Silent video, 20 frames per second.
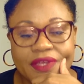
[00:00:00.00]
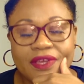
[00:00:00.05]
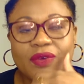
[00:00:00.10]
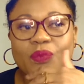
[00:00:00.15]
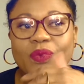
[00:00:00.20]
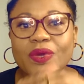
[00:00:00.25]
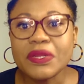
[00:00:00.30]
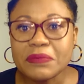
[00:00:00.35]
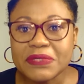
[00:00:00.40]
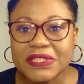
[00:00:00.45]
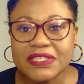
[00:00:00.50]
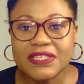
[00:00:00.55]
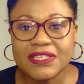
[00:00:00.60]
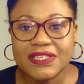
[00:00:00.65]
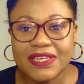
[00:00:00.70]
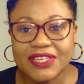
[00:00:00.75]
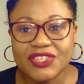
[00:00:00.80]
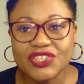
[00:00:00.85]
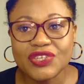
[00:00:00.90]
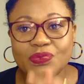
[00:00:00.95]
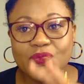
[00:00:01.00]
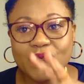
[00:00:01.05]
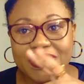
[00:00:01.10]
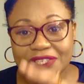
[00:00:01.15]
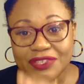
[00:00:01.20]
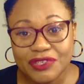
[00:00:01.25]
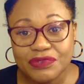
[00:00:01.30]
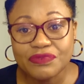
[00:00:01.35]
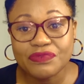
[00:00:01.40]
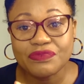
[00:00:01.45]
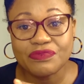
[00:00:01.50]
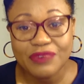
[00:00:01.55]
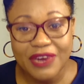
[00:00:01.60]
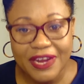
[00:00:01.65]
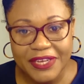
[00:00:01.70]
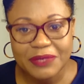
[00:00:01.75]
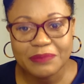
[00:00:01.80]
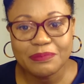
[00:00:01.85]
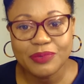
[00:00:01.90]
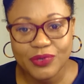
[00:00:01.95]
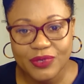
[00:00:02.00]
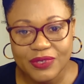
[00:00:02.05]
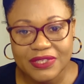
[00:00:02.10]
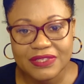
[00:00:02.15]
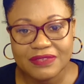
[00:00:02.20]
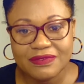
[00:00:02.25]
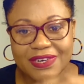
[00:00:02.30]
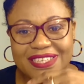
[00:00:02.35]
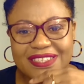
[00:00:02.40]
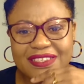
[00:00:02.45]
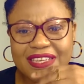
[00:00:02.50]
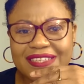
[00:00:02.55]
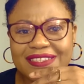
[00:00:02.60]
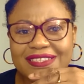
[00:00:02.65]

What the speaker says: when I was a teenager, I wanted to write books, right?